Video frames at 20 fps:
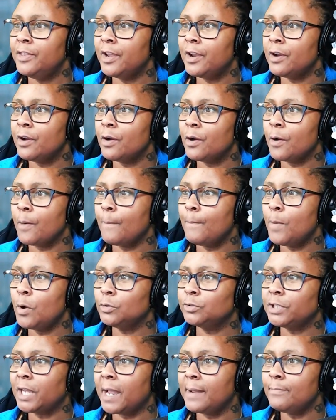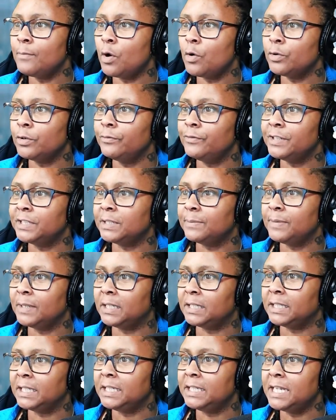Their multimodal
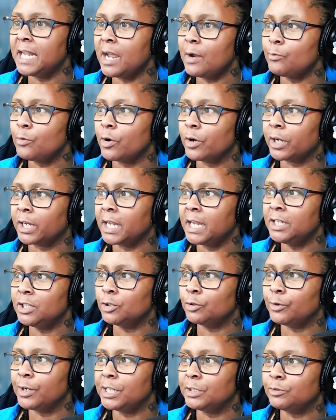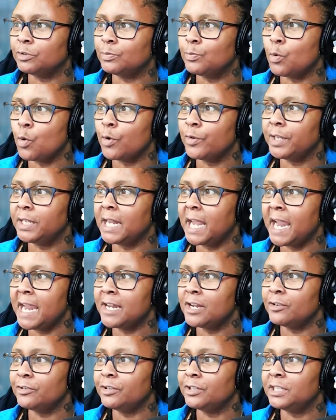visibility network integrates with more than
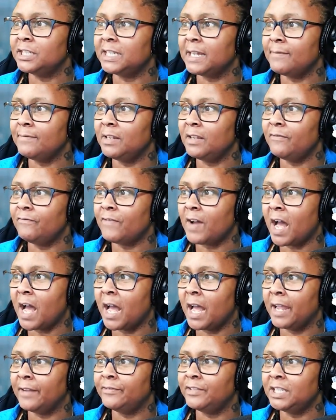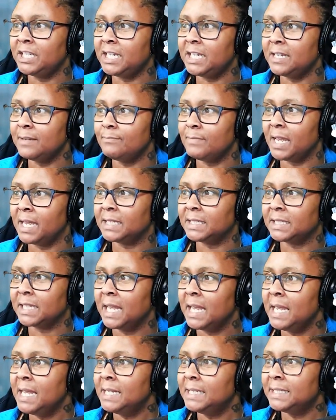875
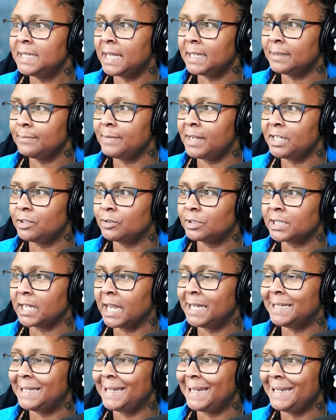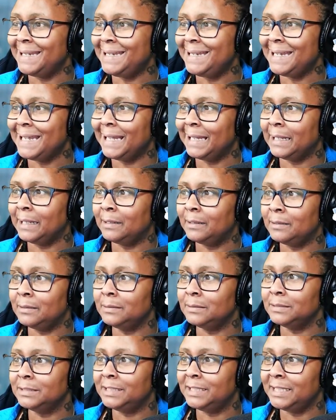TMS, telematrix, and
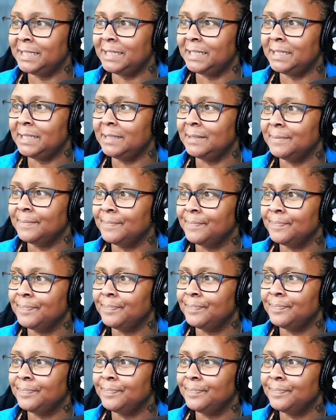ELD